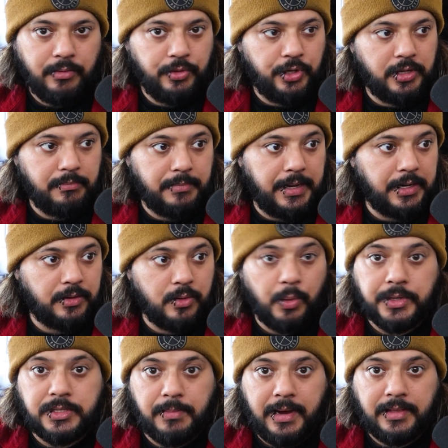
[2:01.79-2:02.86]
You can make
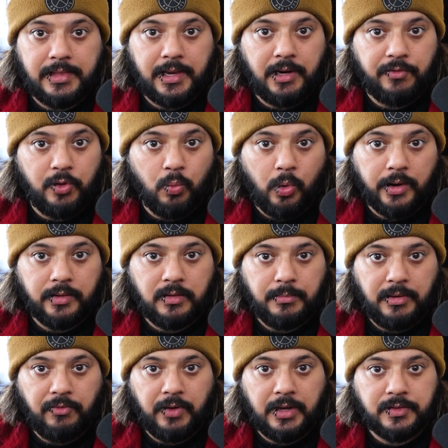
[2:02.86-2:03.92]
noise about that if you want it to
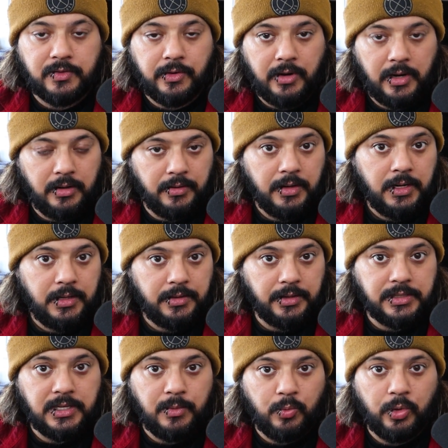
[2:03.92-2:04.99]
be faster, and the
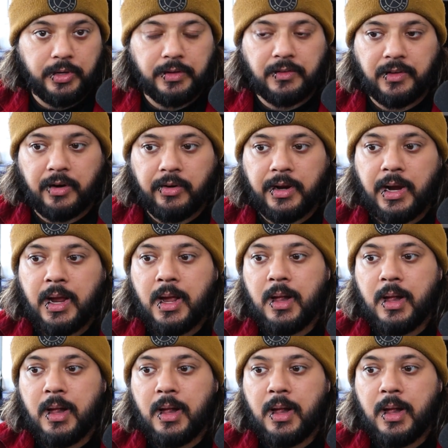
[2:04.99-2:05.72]
team will consider it.